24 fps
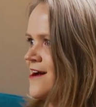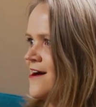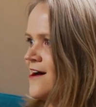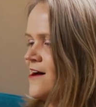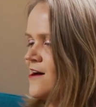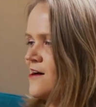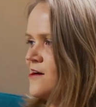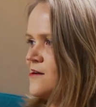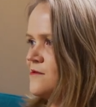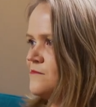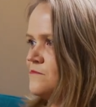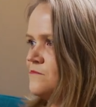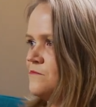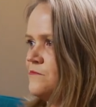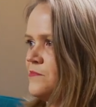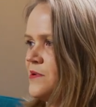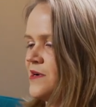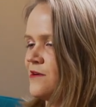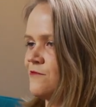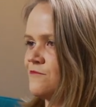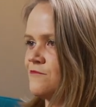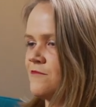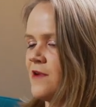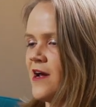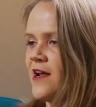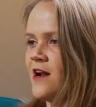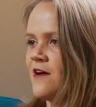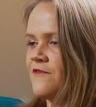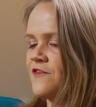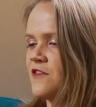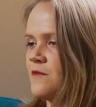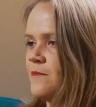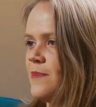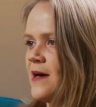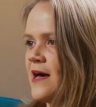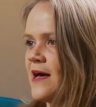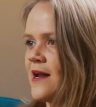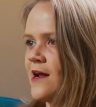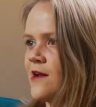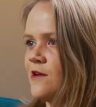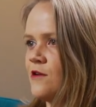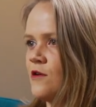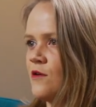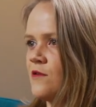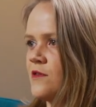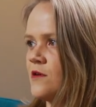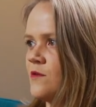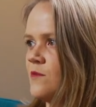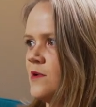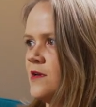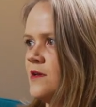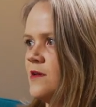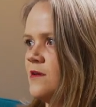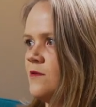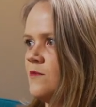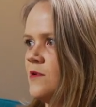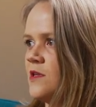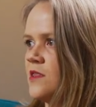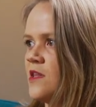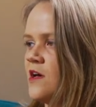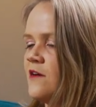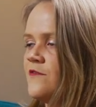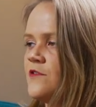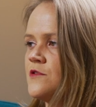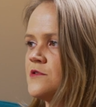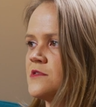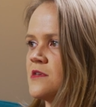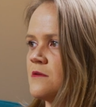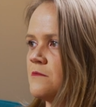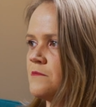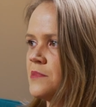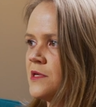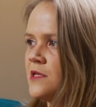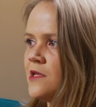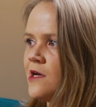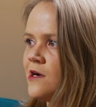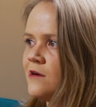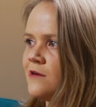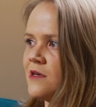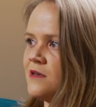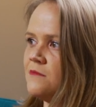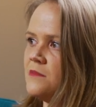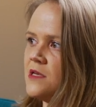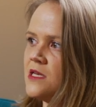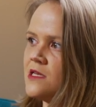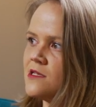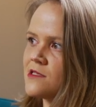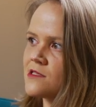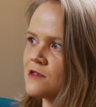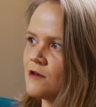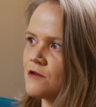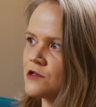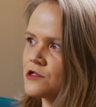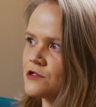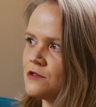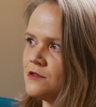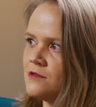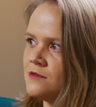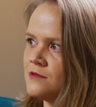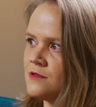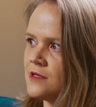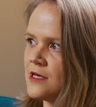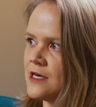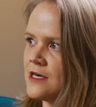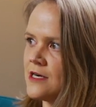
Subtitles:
But right off the bat, I know that we love using Billo and Mini Social.